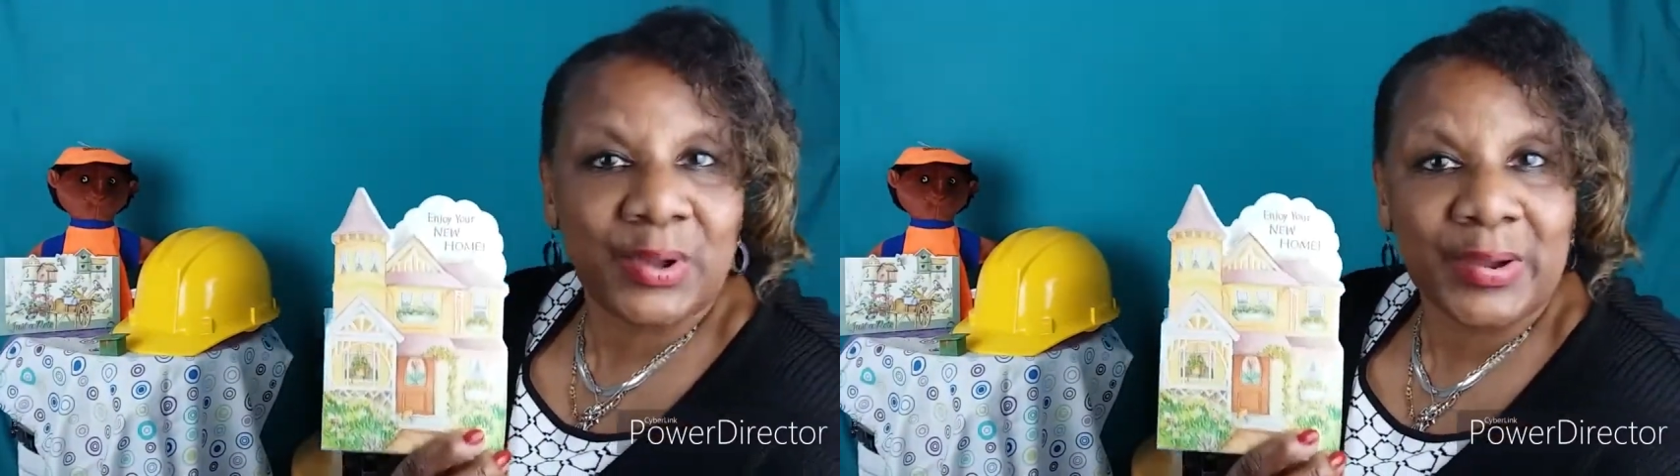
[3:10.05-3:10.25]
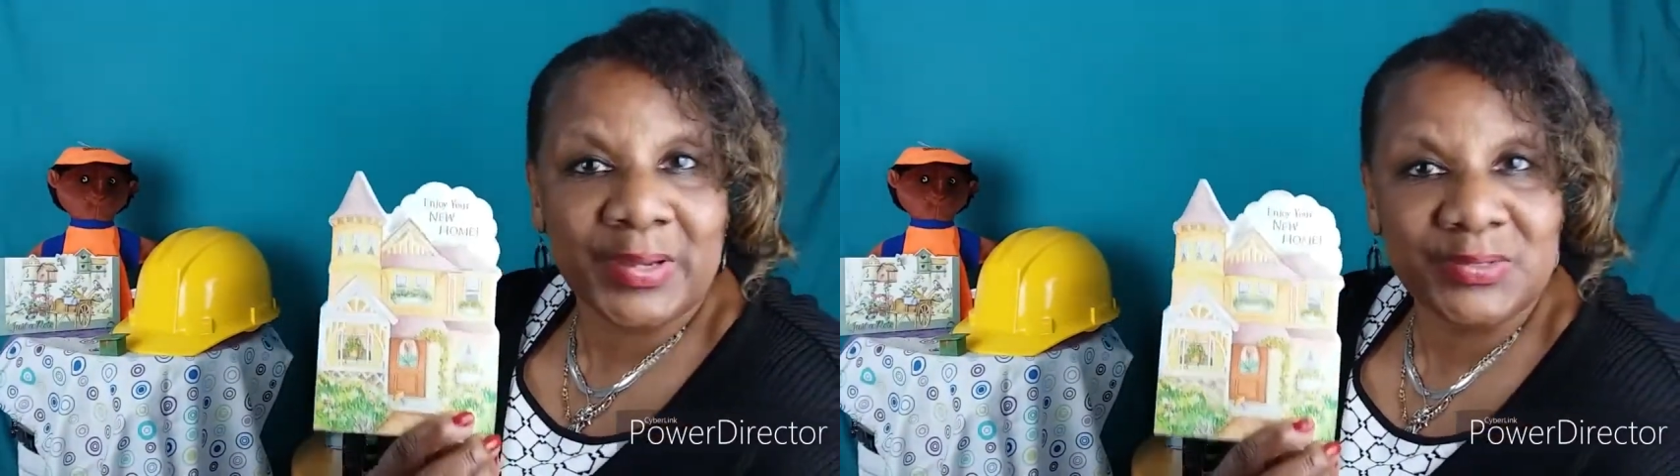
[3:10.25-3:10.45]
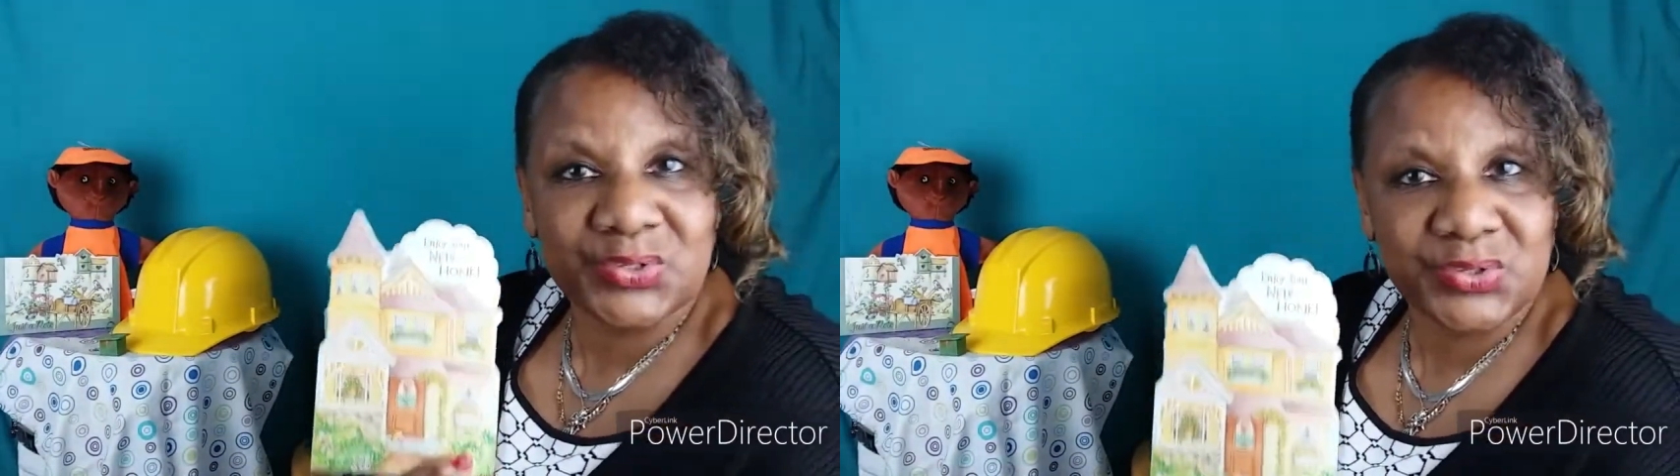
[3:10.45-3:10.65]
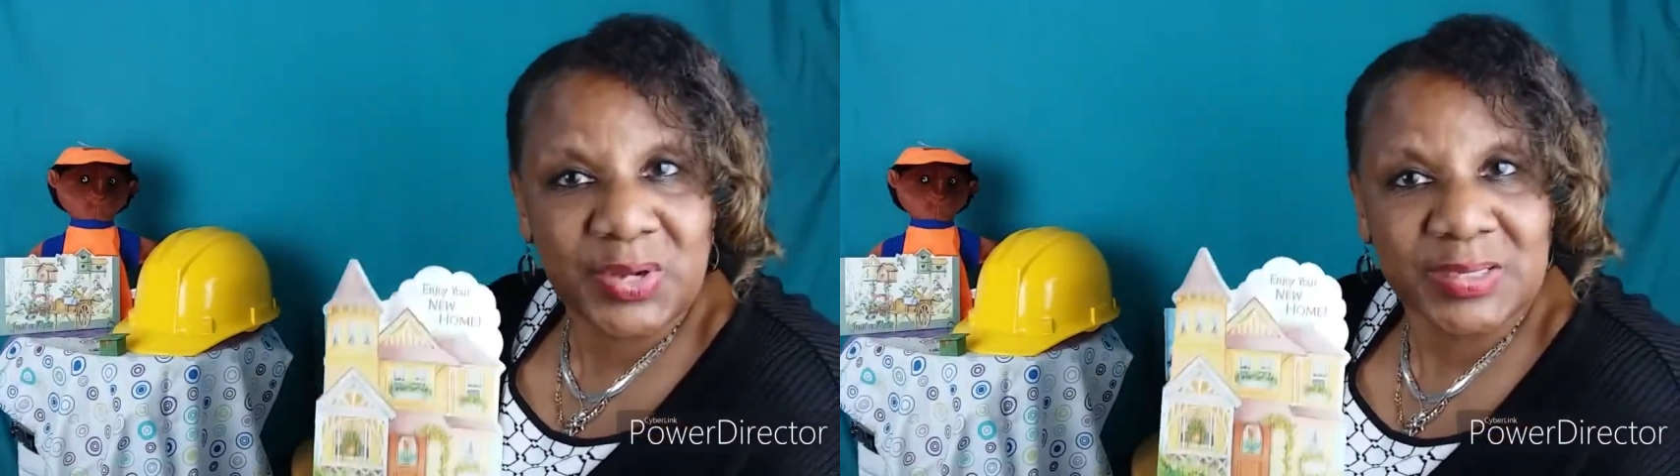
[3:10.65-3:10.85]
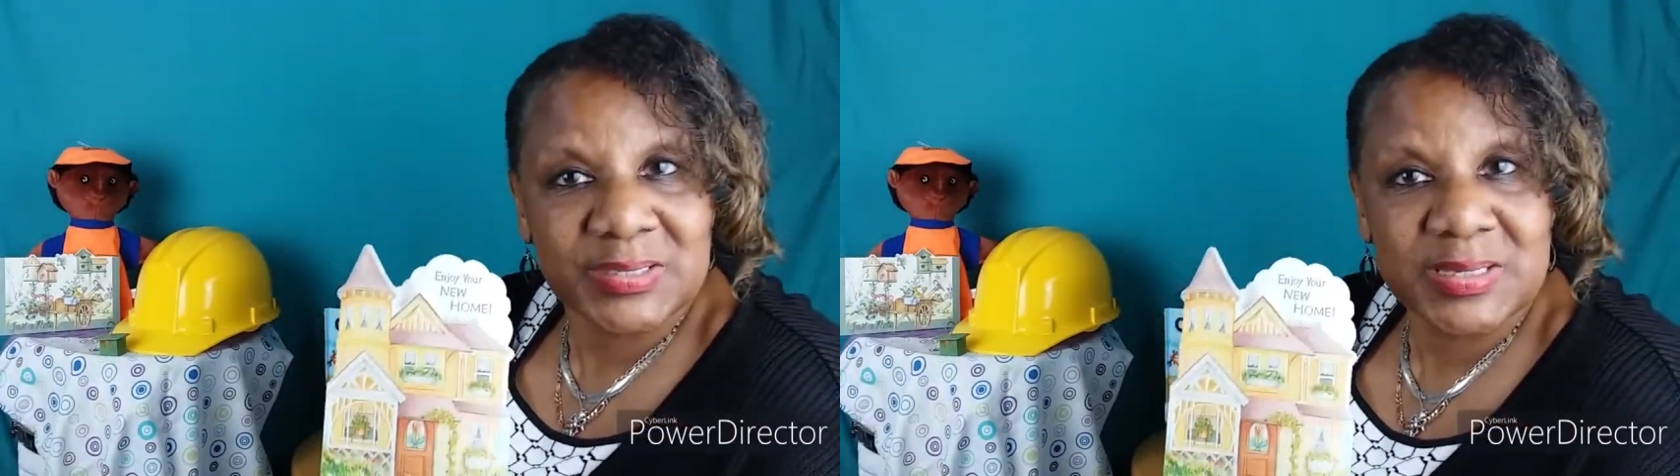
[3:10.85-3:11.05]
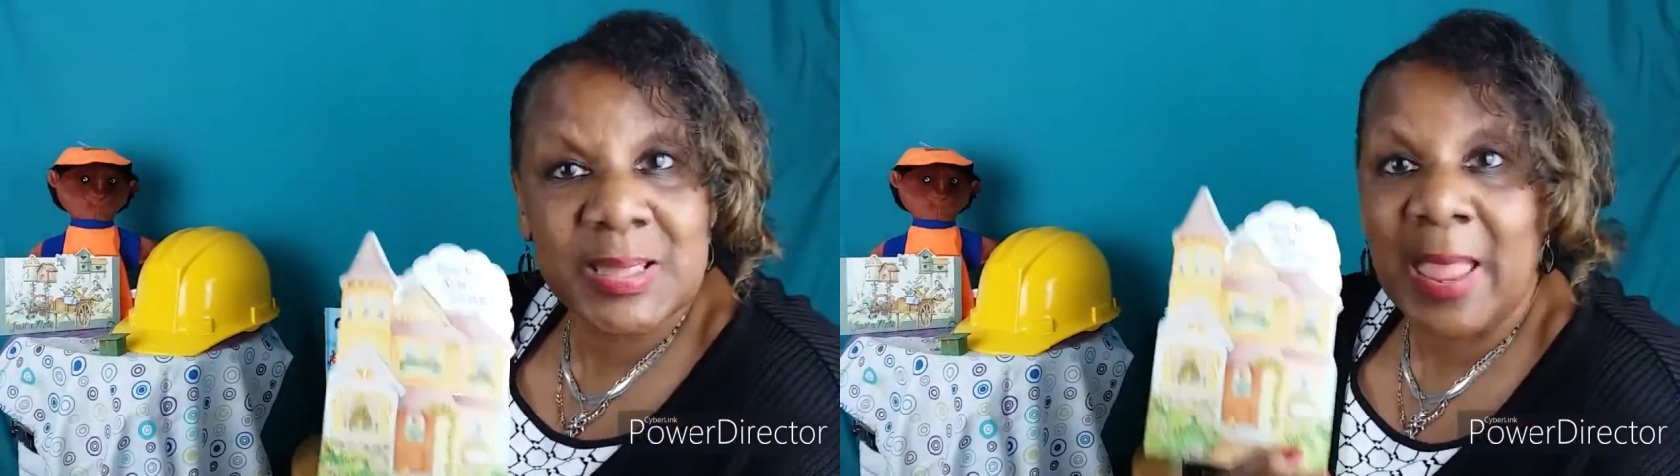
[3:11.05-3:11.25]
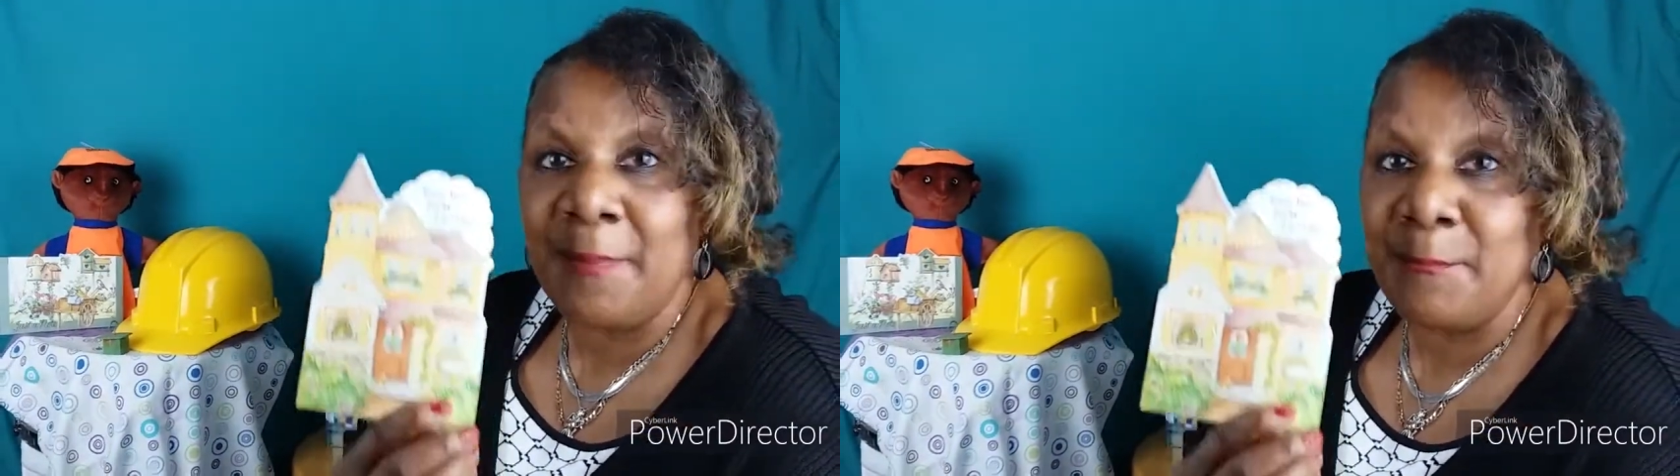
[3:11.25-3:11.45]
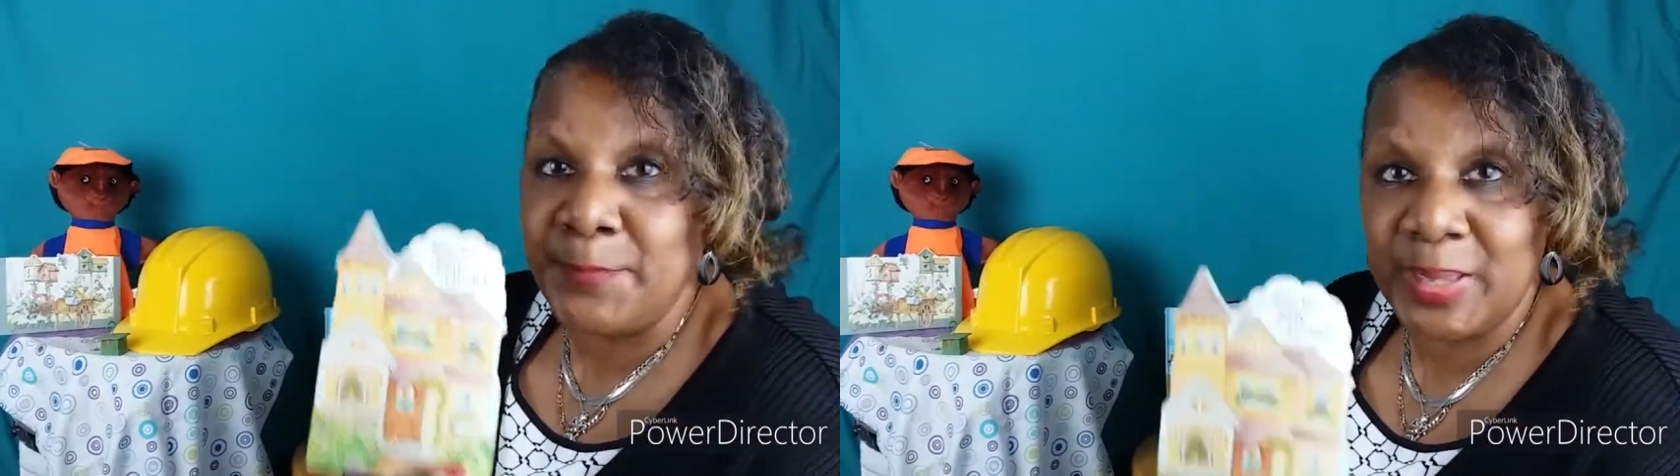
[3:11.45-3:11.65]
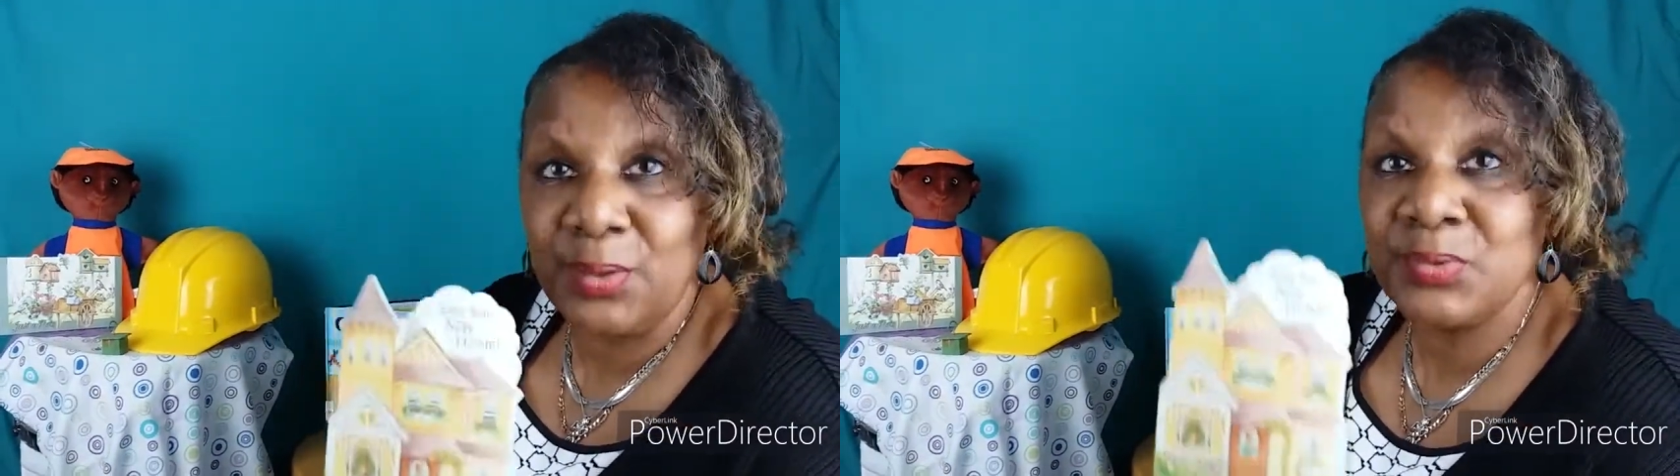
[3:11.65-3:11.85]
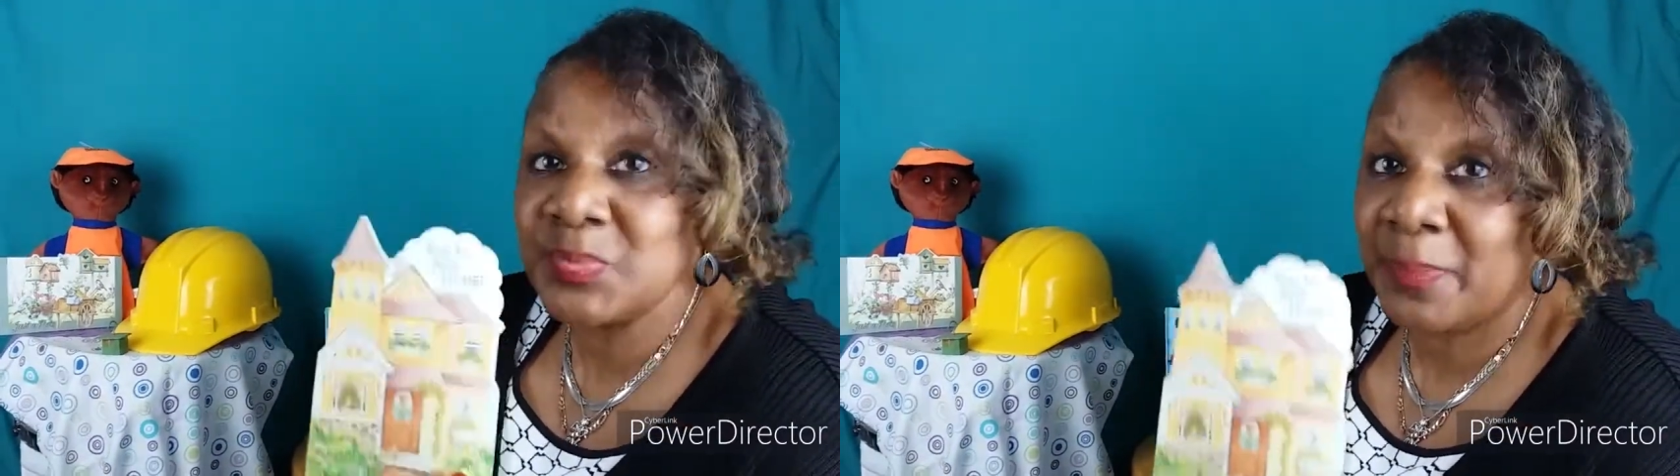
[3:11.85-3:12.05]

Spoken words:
are constructed and built